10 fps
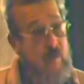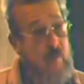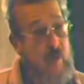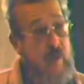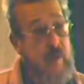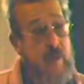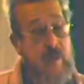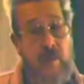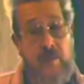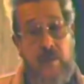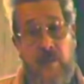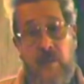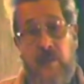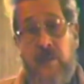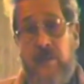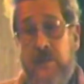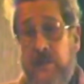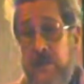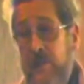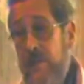market, and incidentally, it is as
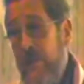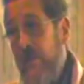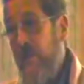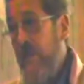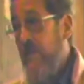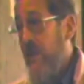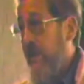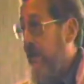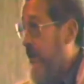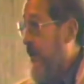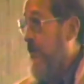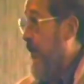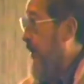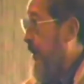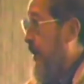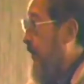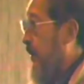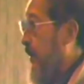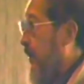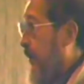close to a free market as any place I've
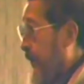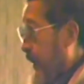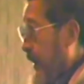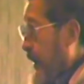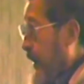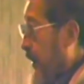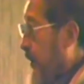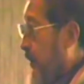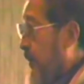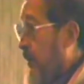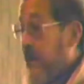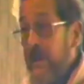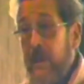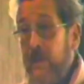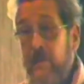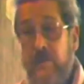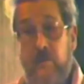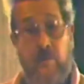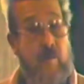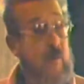seen. It is totally out of
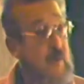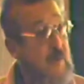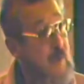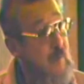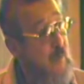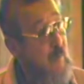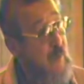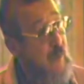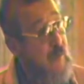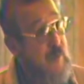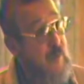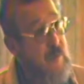control, it seems to me. It's not,